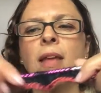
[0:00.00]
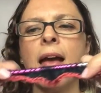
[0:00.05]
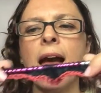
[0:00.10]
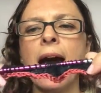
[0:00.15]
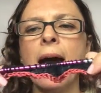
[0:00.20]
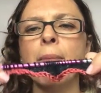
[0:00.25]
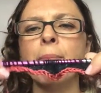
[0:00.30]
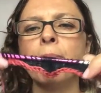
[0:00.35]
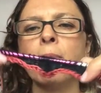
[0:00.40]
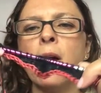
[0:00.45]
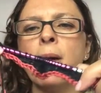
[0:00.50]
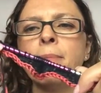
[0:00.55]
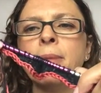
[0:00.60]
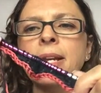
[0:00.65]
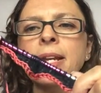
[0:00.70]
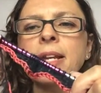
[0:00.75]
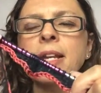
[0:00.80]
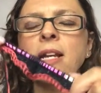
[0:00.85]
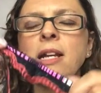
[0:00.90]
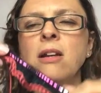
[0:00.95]
I'm
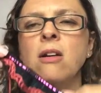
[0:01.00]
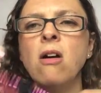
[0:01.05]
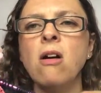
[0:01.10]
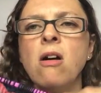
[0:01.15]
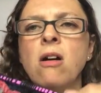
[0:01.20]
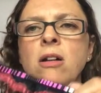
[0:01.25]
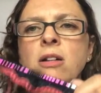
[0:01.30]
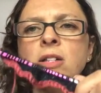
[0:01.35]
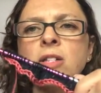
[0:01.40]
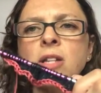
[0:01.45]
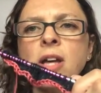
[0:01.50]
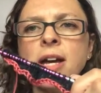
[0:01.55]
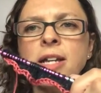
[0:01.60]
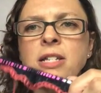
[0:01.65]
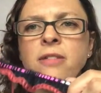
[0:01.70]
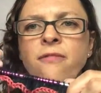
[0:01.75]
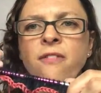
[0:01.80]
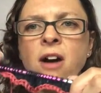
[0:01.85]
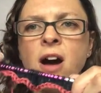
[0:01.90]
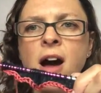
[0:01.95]
knitting it on
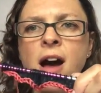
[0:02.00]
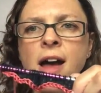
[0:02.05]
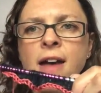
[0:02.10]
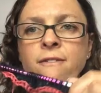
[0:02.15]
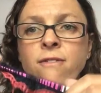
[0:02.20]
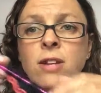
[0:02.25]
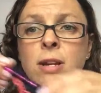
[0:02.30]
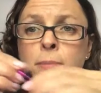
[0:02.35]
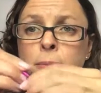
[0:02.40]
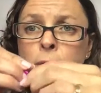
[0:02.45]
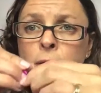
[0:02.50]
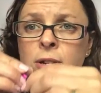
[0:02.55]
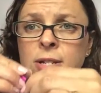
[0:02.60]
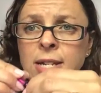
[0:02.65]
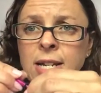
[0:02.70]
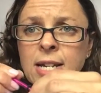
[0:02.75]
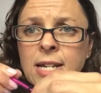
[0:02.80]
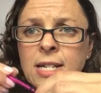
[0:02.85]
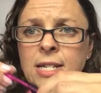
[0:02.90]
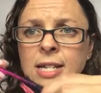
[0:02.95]
size 5 Knit Pro
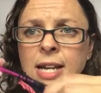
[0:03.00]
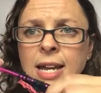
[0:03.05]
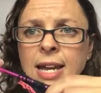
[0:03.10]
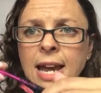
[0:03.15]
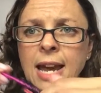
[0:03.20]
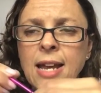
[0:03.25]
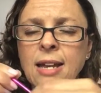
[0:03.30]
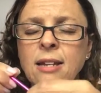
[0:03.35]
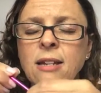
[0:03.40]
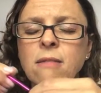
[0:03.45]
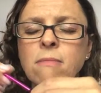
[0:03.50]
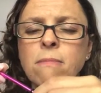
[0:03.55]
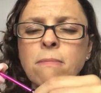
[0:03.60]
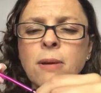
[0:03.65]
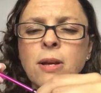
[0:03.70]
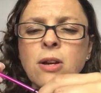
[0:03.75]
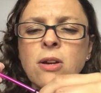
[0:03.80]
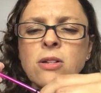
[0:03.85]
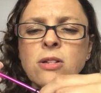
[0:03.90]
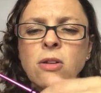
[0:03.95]
Zings, again,
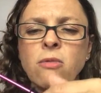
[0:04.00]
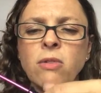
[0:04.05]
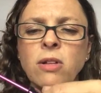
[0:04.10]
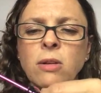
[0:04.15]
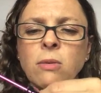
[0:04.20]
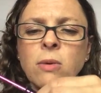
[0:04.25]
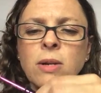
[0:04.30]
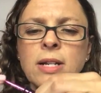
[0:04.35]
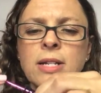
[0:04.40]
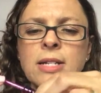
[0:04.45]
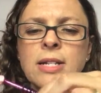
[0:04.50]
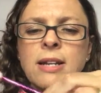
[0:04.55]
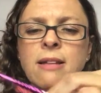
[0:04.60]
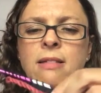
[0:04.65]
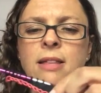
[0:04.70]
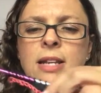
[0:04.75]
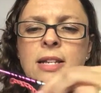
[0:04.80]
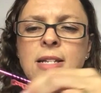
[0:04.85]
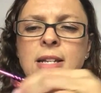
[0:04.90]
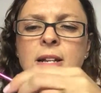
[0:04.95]
because I really wanted to
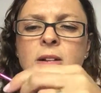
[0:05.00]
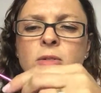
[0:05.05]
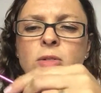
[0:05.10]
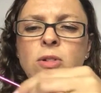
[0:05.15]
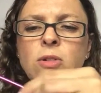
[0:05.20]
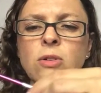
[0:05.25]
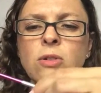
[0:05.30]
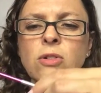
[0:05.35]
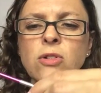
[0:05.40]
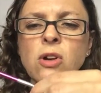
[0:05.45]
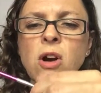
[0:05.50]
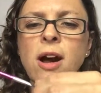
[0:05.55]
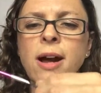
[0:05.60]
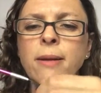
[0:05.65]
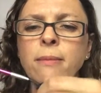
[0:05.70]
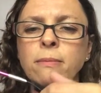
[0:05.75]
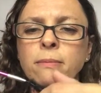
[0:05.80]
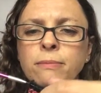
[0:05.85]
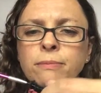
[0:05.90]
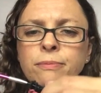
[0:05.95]
give these needles a good try.